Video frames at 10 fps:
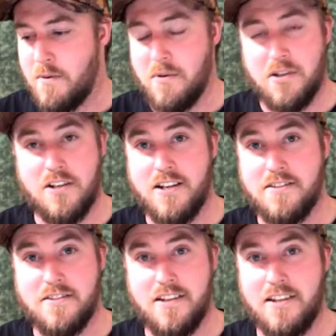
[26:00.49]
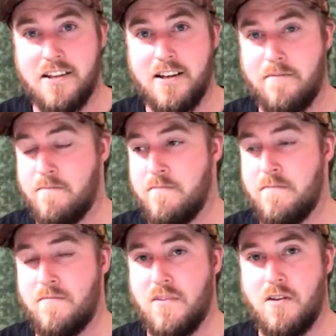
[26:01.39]
in my shed, sitting there,
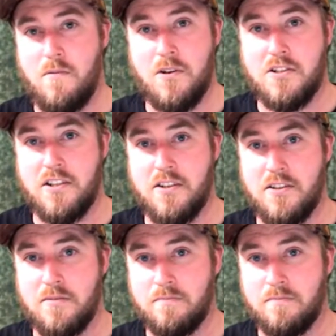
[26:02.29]
watching them